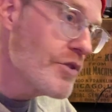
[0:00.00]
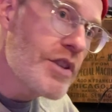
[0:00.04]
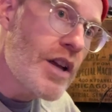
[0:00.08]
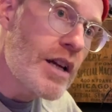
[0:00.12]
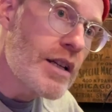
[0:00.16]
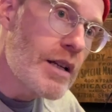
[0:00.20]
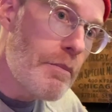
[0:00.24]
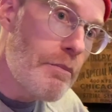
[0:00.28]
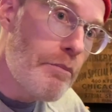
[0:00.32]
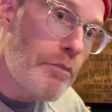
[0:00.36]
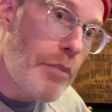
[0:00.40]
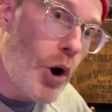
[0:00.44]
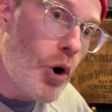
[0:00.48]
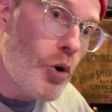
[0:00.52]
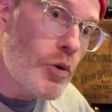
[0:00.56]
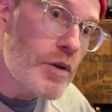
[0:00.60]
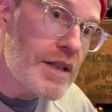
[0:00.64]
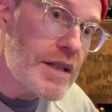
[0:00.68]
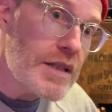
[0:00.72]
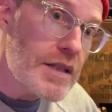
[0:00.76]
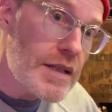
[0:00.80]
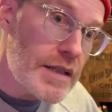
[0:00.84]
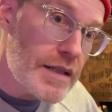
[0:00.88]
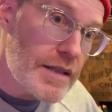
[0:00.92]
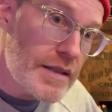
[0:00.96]
It's not a
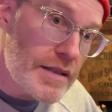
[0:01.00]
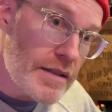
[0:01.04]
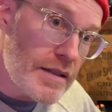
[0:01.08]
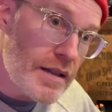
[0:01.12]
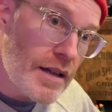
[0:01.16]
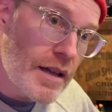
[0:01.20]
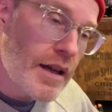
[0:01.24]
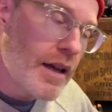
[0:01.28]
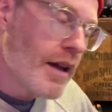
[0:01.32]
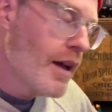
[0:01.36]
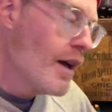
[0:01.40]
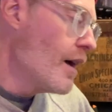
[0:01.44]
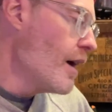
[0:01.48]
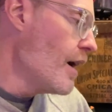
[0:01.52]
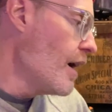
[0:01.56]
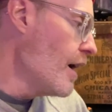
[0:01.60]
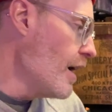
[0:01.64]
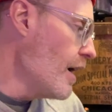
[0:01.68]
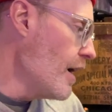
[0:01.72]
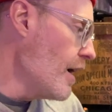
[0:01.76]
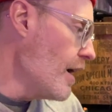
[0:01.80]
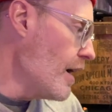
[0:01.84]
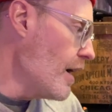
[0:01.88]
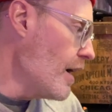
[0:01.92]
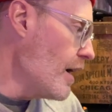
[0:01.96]
Bonis
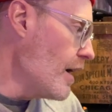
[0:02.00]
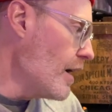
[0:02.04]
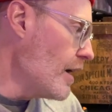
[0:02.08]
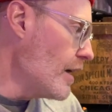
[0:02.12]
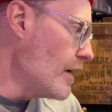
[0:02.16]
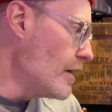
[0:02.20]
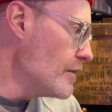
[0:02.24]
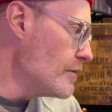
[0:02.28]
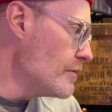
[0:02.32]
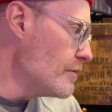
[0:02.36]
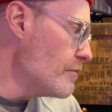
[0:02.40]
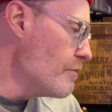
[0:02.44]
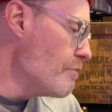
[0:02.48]
uh,